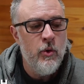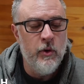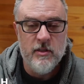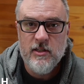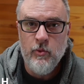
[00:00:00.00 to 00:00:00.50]

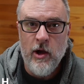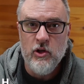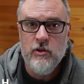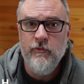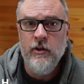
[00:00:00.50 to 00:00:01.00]
Well,
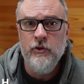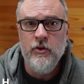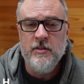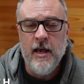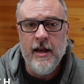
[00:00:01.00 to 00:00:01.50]
squelch
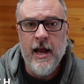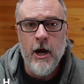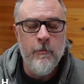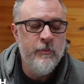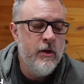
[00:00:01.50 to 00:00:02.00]
filters that
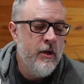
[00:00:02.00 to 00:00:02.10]
out.